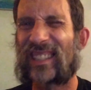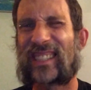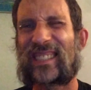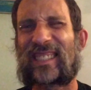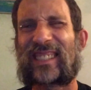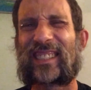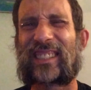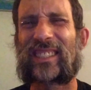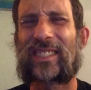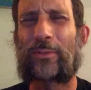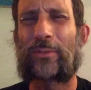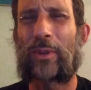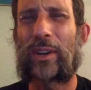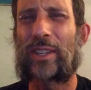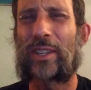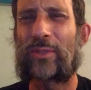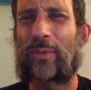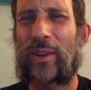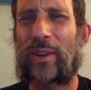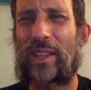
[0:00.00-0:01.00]
that this is
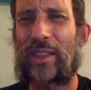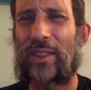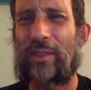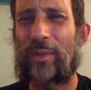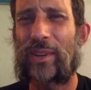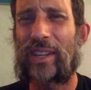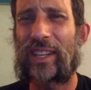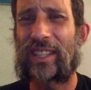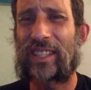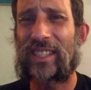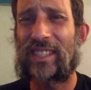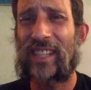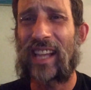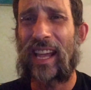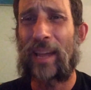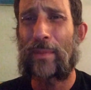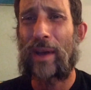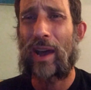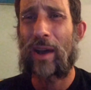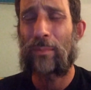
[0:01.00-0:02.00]
2023 and this
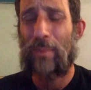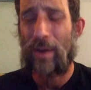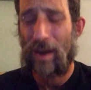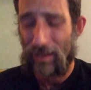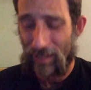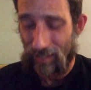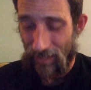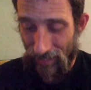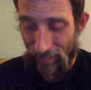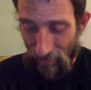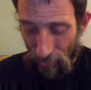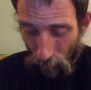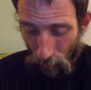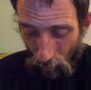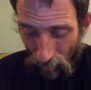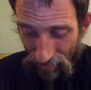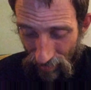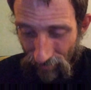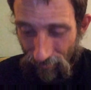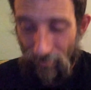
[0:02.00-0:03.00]
came out probably like
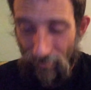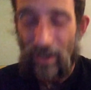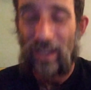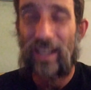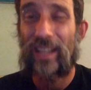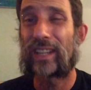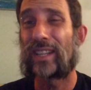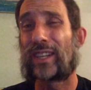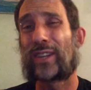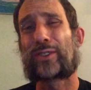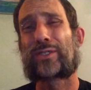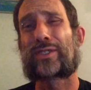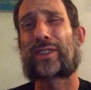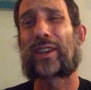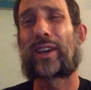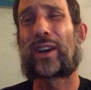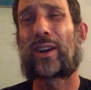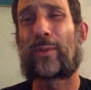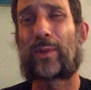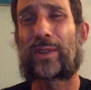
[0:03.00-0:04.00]
20 fucking years
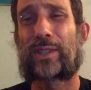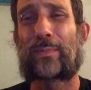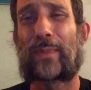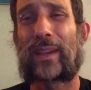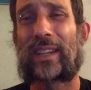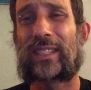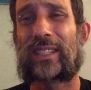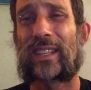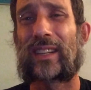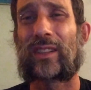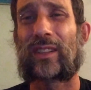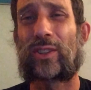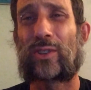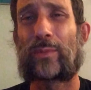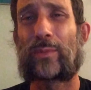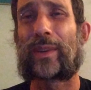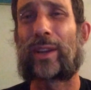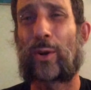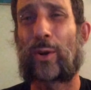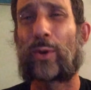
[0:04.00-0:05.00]
ago, which makes it a
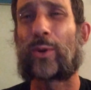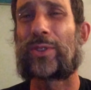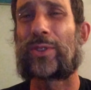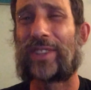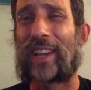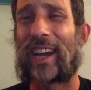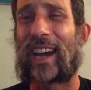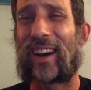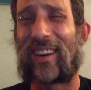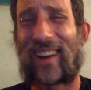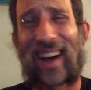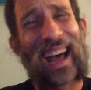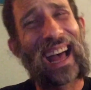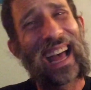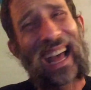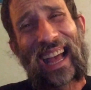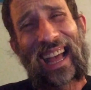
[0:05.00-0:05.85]
little bit old now.